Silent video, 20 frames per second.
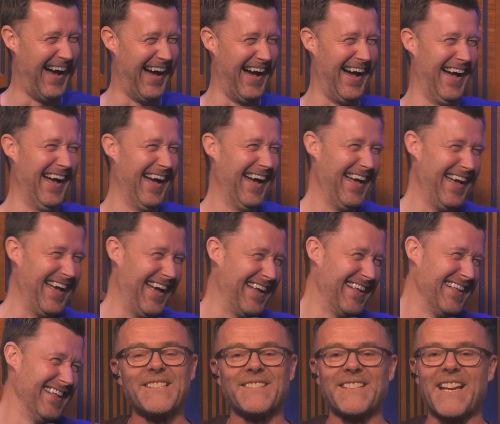I love that. That
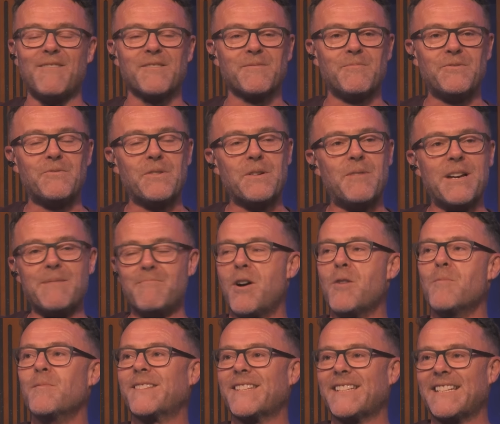was like that was one of my
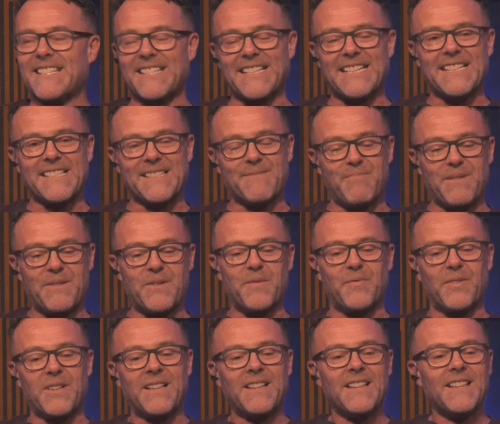moments of the season.
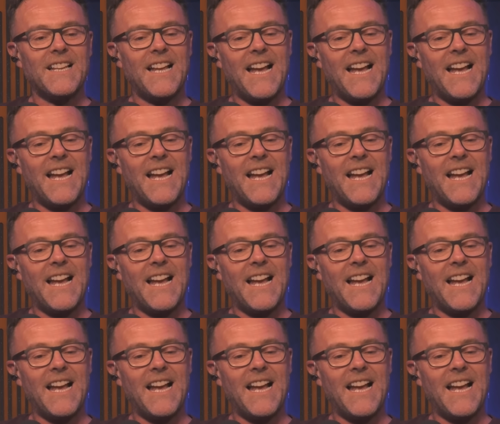Beautiful. Yeah.